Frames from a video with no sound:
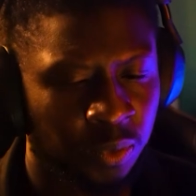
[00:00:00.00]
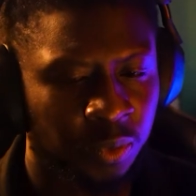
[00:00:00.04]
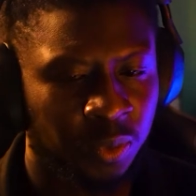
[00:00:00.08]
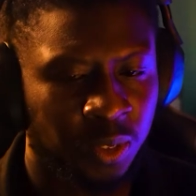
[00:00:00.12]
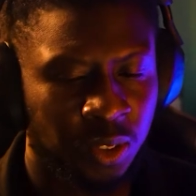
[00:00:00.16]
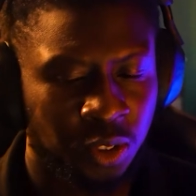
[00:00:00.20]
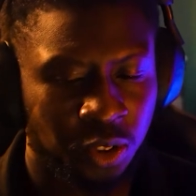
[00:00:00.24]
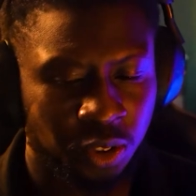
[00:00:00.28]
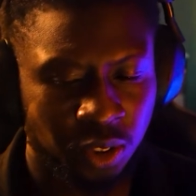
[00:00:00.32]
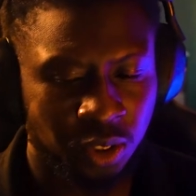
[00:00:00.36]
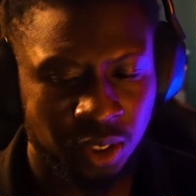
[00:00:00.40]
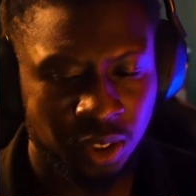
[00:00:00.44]

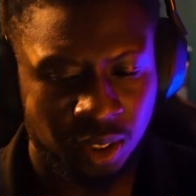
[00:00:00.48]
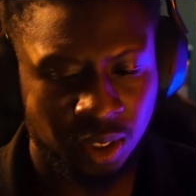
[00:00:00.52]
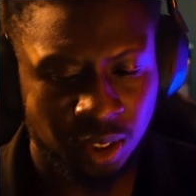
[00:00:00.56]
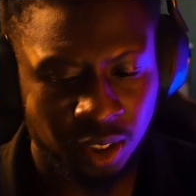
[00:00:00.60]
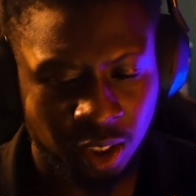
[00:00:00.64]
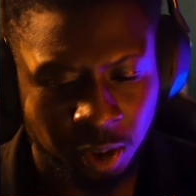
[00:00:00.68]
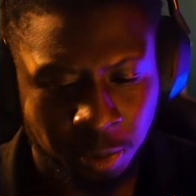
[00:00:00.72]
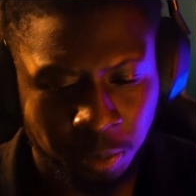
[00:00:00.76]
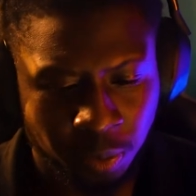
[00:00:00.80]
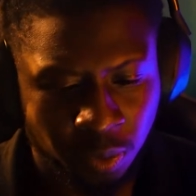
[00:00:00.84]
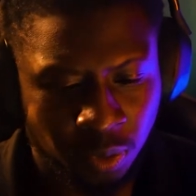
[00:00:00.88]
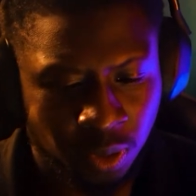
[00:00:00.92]

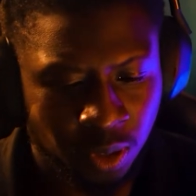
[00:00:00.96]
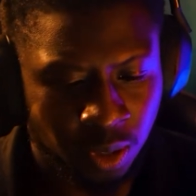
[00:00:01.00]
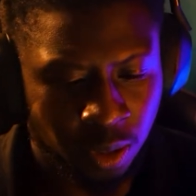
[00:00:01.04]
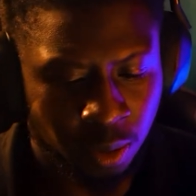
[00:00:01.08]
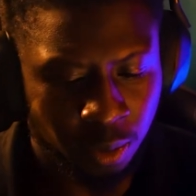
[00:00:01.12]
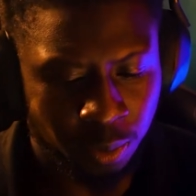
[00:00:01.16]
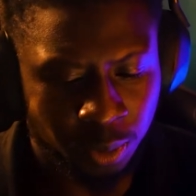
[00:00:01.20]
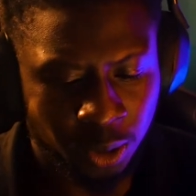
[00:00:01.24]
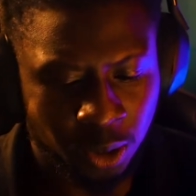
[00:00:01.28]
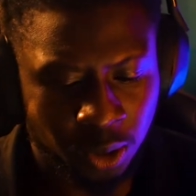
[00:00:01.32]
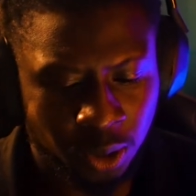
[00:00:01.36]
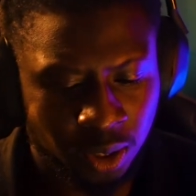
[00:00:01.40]
Interesting.
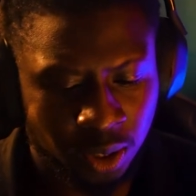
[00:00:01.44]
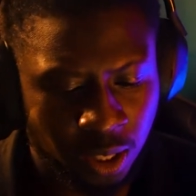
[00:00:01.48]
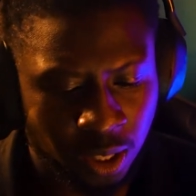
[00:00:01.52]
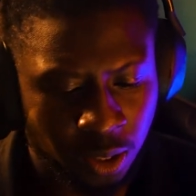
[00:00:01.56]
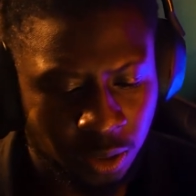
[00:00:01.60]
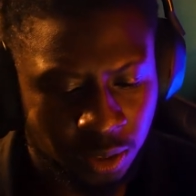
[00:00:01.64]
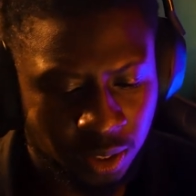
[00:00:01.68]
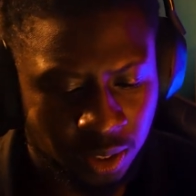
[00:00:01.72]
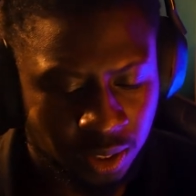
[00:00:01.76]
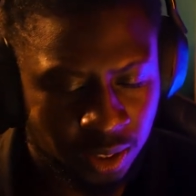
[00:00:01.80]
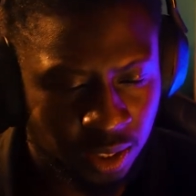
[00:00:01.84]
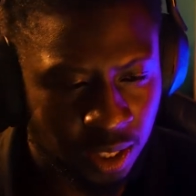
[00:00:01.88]
Because I
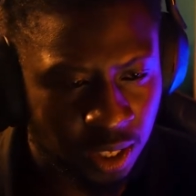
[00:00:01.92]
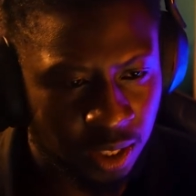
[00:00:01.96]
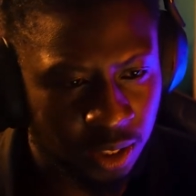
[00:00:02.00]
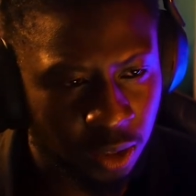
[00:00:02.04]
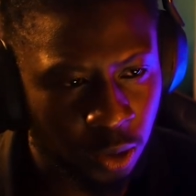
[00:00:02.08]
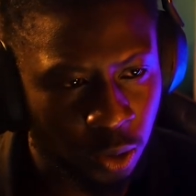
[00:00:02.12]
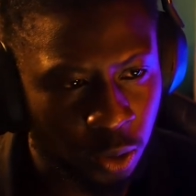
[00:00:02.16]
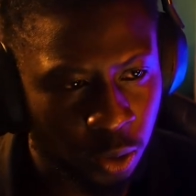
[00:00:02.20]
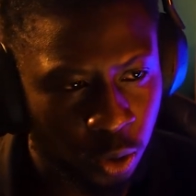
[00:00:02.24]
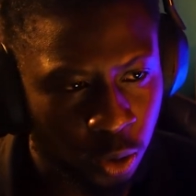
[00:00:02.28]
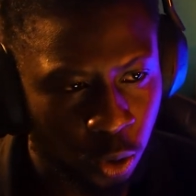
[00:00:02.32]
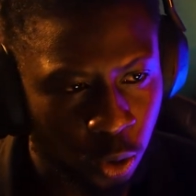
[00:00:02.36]
understand
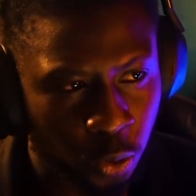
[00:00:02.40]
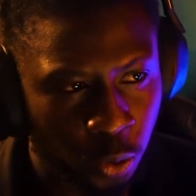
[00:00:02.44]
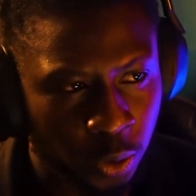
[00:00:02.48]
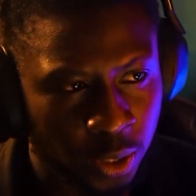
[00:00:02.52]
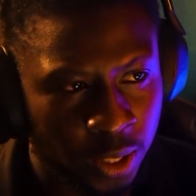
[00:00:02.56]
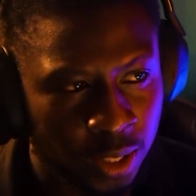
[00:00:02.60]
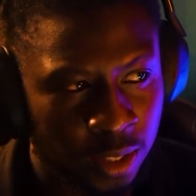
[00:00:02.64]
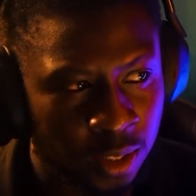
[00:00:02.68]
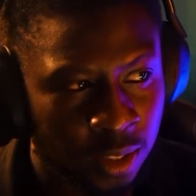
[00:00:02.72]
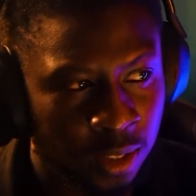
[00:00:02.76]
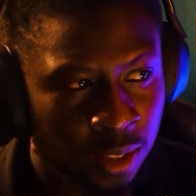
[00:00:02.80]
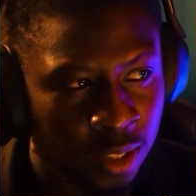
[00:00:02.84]
also
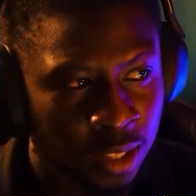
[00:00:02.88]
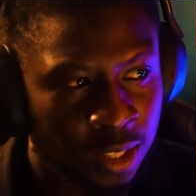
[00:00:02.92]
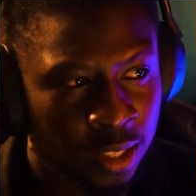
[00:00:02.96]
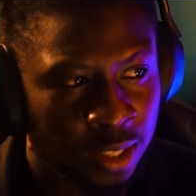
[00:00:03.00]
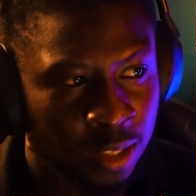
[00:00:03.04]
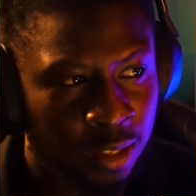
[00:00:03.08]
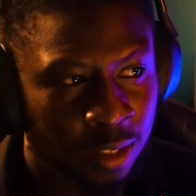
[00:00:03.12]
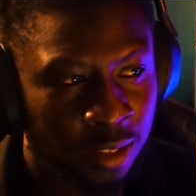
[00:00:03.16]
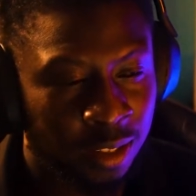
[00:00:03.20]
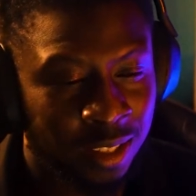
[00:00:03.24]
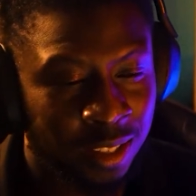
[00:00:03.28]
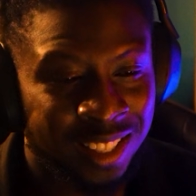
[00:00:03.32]
that
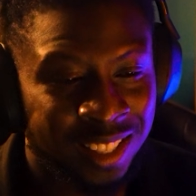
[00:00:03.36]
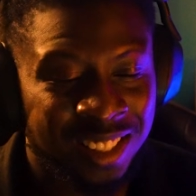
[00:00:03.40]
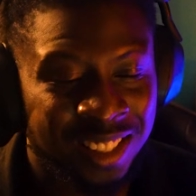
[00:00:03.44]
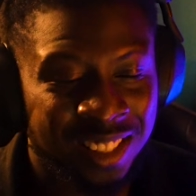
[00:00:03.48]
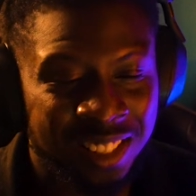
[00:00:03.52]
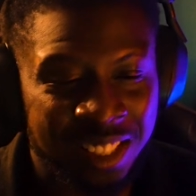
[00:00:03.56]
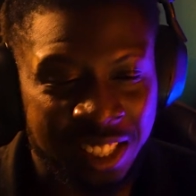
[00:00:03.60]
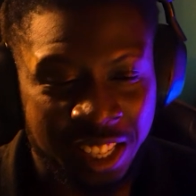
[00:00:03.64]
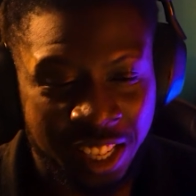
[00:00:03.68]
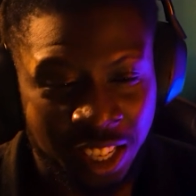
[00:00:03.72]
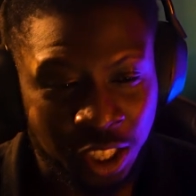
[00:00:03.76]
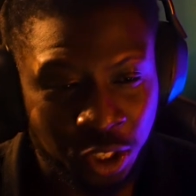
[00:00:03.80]
it's
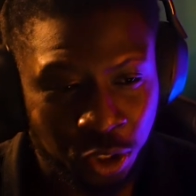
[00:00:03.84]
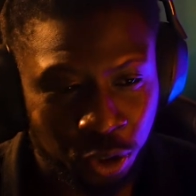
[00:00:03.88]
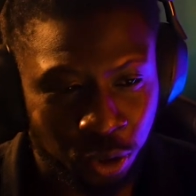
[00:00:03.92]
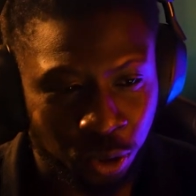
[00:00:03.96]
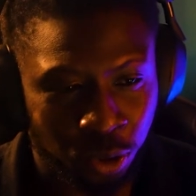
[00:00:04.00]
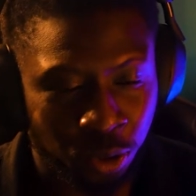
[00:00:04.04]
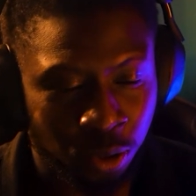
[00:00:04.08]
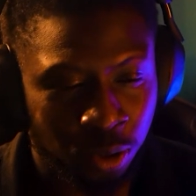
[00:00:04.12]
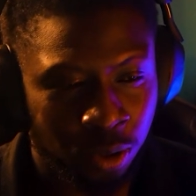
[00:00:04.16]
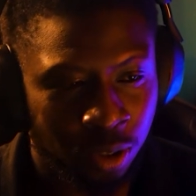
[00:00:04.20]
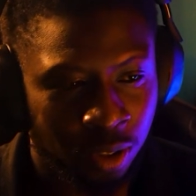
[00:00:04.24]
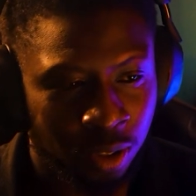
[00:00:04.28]

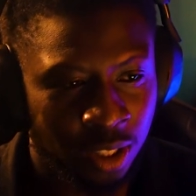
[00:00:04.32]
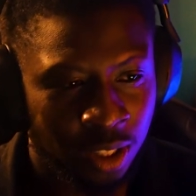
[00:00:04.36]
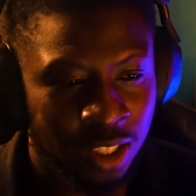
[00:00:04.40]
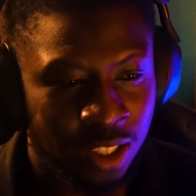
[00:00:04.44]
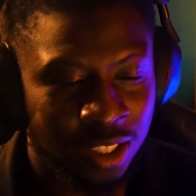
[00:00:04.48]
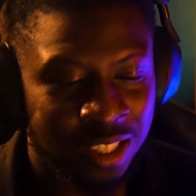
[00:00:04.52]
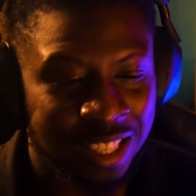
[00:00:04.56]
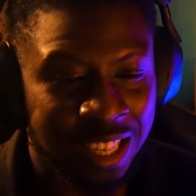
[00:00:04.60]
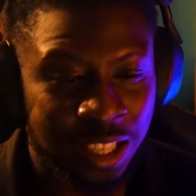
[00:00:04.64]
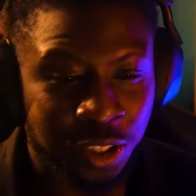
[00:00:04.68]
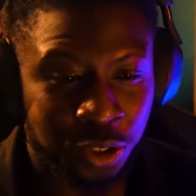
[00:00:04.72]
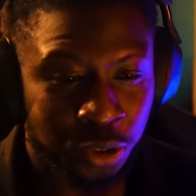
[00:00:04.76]

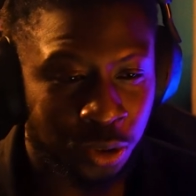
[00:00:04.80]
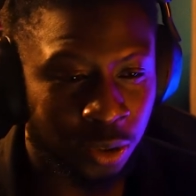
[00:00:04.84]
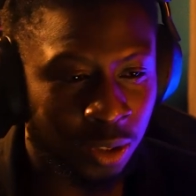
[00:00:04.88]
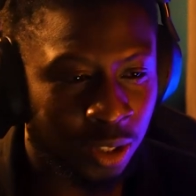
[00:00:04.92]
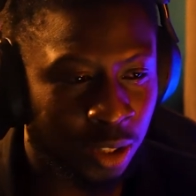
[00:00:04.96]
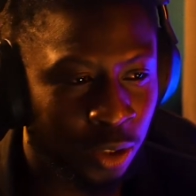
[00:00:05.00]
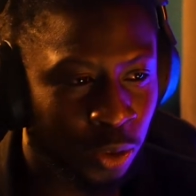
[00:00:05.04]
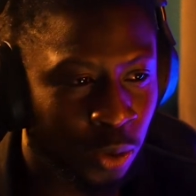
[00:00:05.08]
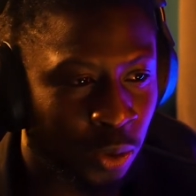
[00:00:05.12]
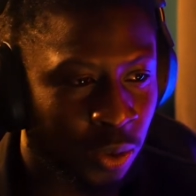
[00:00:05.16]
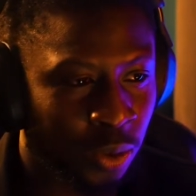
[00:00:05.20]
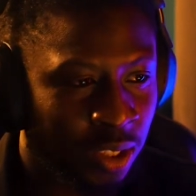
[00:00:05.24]

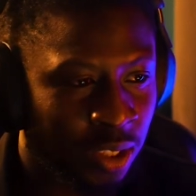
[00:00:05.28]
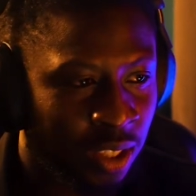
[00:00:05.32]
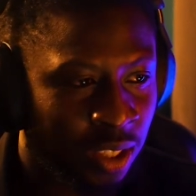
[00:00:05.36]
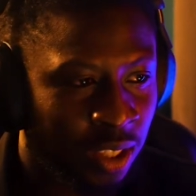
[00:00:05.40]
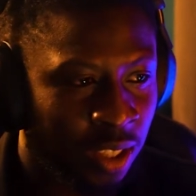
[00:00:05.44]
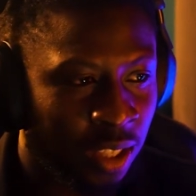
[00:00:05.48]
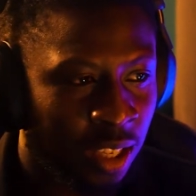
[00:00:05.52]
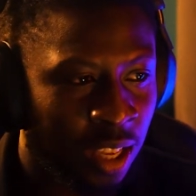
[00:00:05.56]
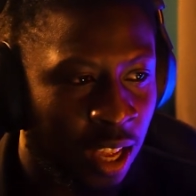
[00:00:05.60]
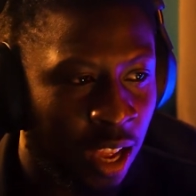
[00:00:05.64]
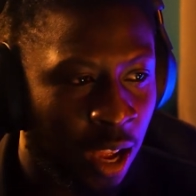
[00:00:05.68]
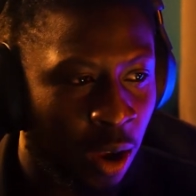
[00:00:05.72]
natural to
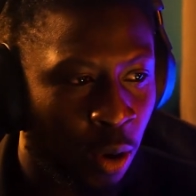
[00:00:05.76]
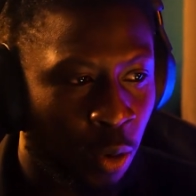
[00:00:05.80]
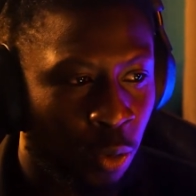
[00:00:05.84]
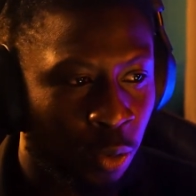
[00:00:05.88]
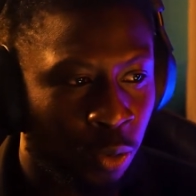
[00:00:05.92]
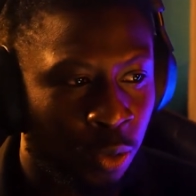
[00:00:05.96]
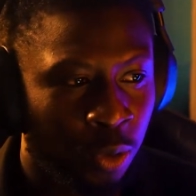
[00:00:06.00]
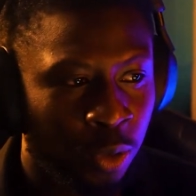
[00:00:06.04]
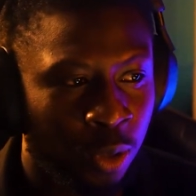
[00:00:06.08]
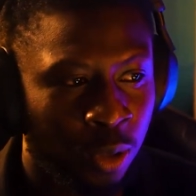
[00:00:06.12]
see how